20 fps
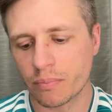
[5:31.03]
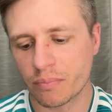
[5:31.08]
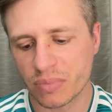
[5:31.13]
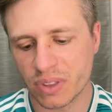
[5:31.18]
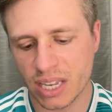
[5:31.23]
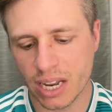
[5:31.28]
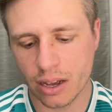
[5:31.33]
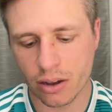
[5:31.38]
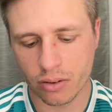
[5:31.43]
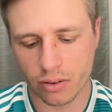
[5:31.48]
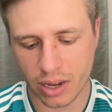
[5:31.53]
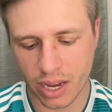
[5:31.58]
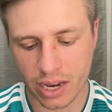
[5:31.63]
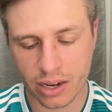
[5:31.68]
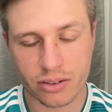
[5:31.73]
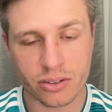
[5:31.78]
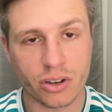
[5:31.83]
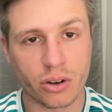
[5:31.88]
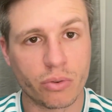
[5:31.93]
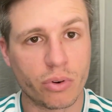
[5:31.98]
Now
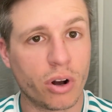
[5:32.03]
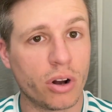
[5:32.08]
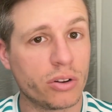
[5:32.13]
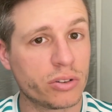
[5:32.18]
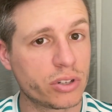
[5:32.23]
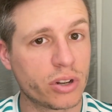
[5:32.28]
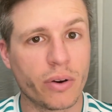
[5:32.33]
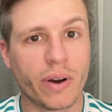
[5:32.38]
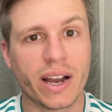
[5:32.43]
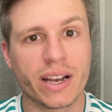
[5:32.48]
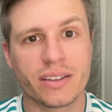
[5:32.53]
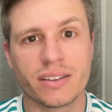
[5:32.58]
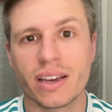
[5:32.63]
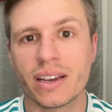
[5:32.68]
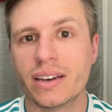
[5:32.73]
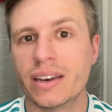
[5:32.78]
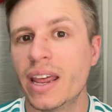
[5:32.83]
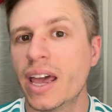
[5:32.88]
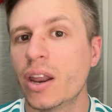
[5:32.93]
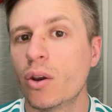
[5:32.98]
X Zone also has a
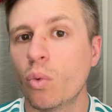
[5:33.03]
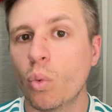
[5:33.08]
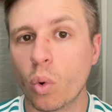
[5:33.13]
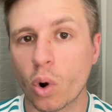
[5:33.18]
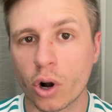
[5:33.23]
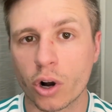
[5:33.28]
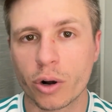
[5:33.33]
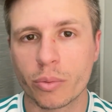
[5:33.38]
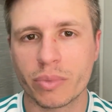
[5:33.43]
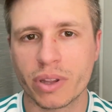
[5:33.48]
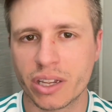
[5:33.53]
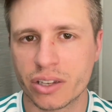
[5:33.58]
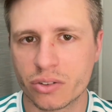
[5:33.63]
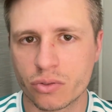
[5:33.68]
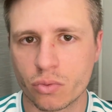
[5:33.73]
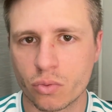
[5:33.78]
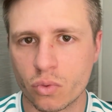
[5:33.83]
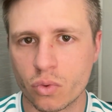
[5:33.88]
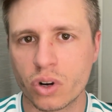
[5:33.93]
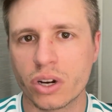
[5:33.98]
Ned worm that's
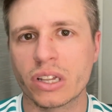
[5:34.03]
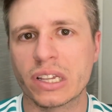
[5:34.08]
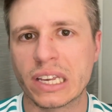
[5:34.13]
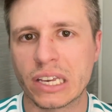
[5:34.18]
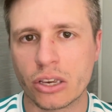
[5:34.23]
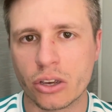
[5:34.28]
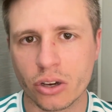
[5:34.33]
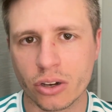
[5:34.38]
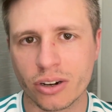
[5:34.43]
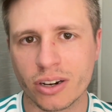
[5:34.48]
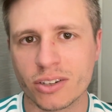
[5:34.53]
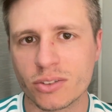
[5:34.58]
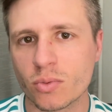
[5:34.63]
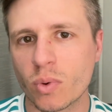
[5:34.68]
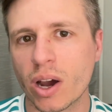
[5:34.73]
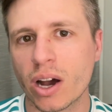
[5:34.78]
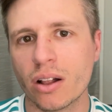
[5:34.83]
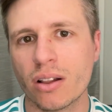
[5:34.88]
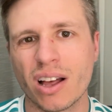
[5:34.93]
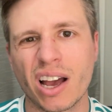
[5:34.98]
really good as
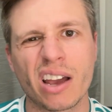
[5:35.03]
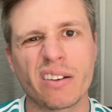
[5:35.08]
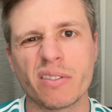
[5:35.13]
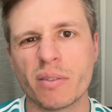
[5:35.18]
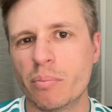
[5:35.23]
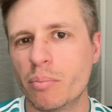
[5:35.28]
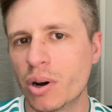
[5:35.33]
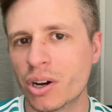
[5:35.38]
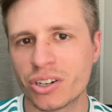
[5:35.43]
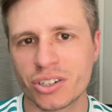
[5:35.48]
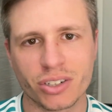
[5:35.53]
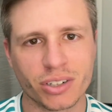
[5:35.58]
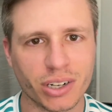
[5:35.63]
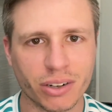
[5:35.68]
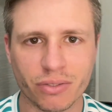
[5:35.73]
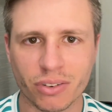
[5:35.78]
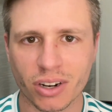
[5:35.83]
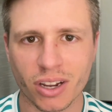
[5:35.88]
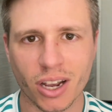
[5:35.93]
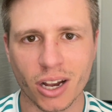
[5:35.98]
well. I have a bunch of
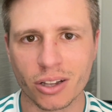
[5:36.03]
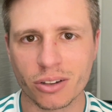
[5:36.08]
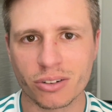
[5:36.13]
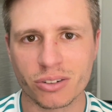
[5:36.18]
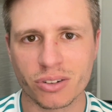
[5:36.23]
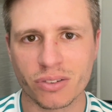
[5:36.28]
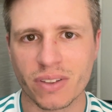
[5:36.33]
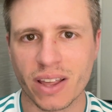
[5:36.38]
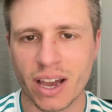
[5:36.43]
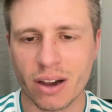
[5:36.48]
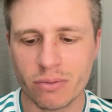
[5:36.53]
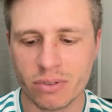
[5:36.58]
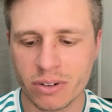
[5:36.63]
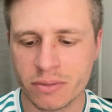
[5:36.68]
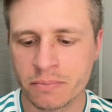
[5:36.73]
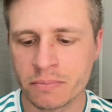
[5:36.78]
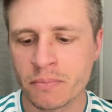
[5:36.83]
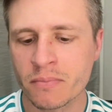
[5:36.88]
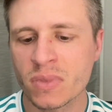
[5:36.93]
different colors of that one.